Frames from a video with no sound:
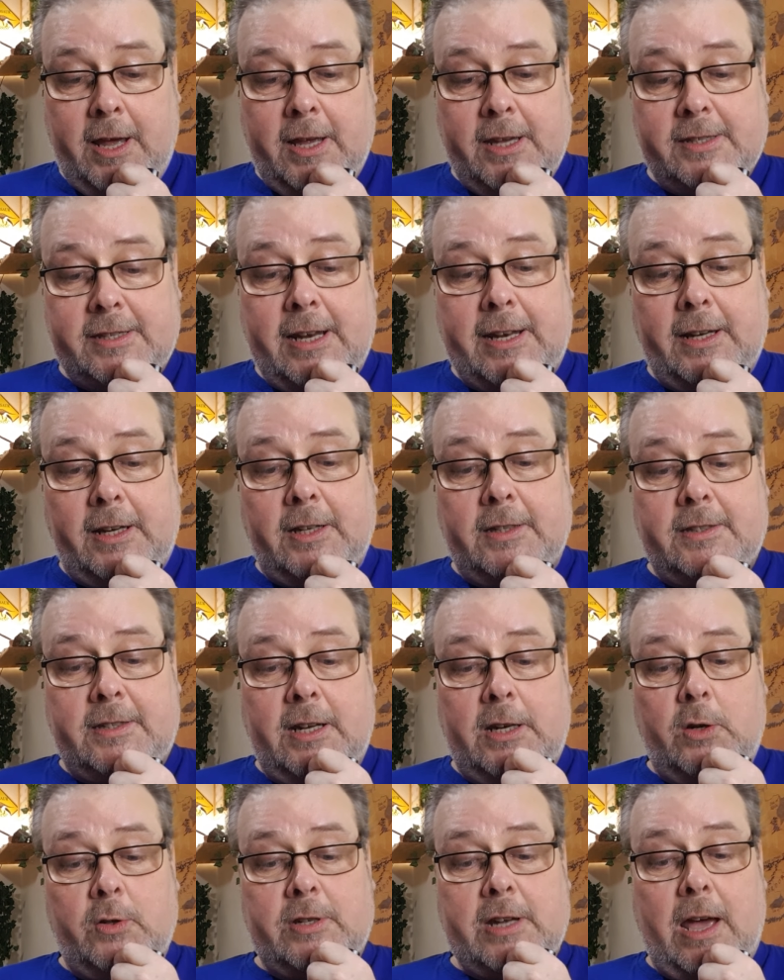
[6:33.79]
said it
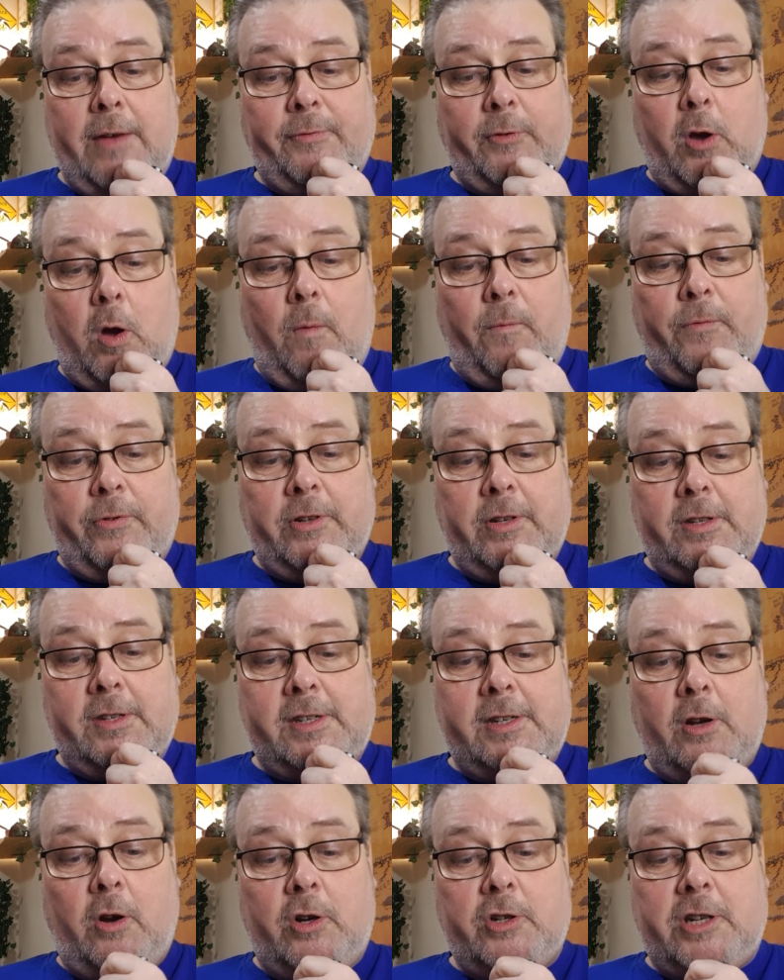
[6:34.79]
continued to have
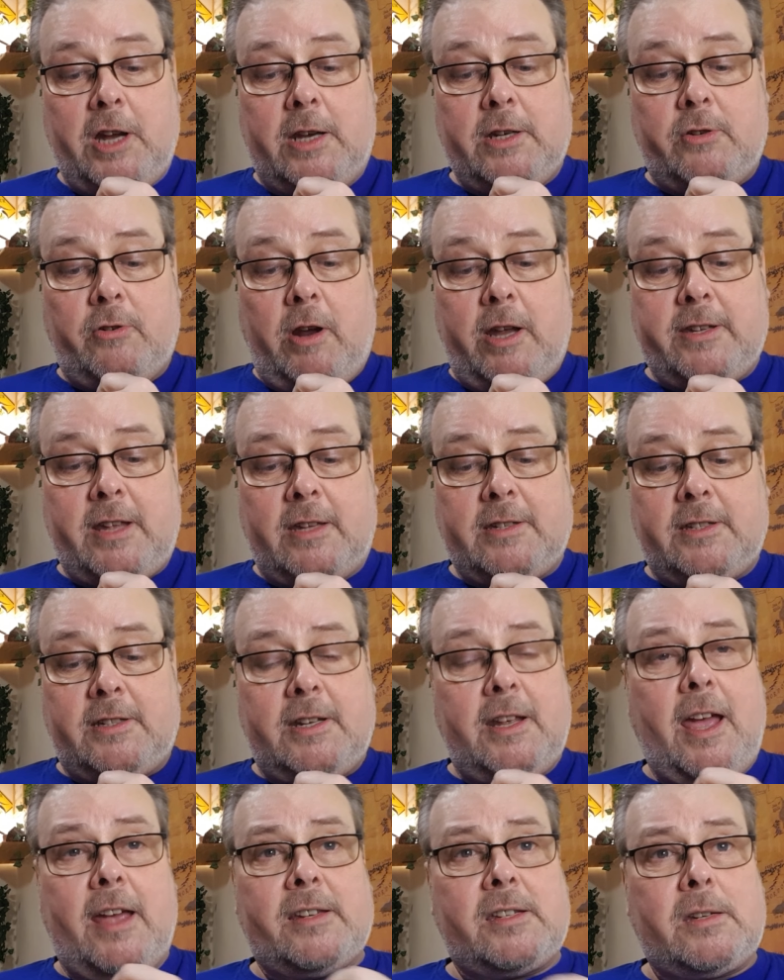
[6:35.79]
confidence in our gender
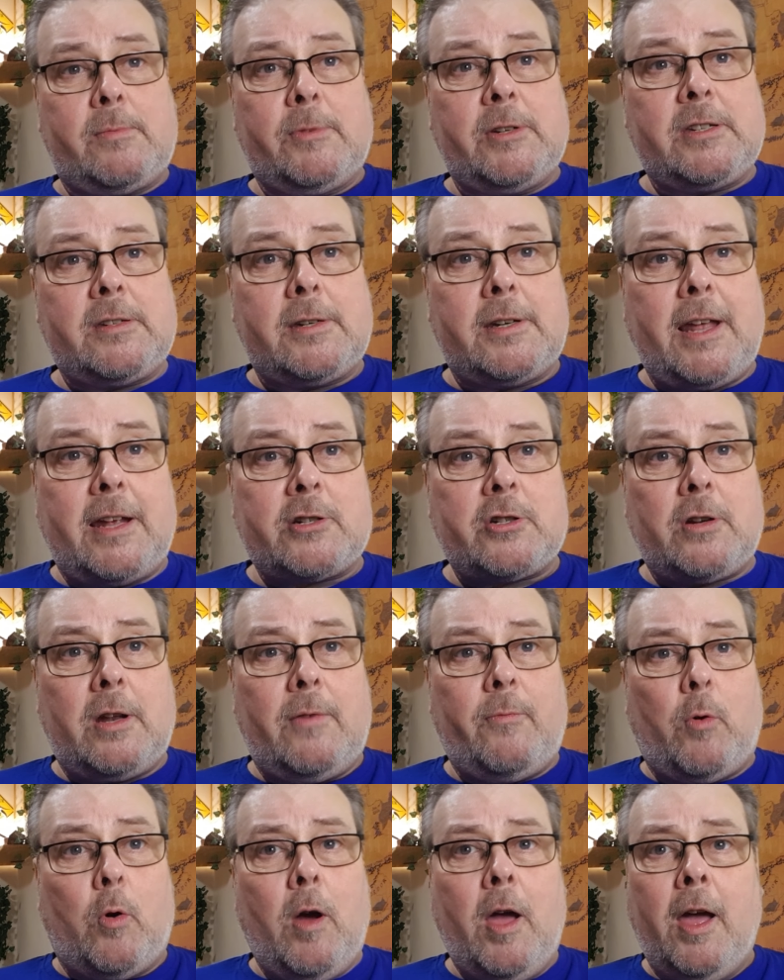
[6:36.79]
identity estimates at the national
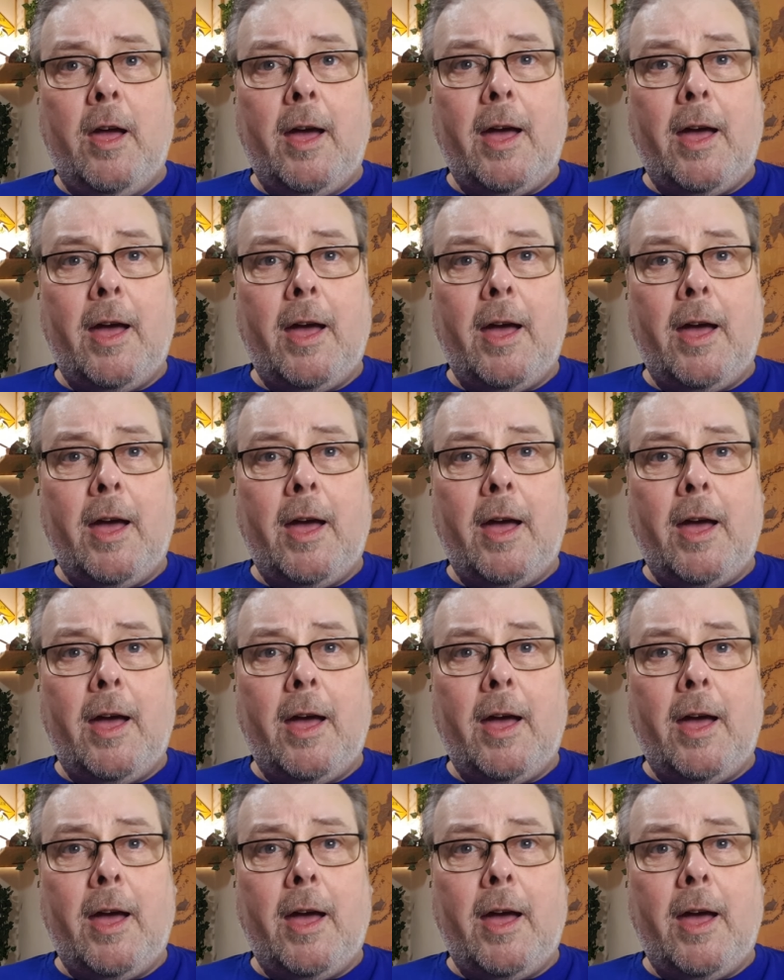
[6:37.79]
level.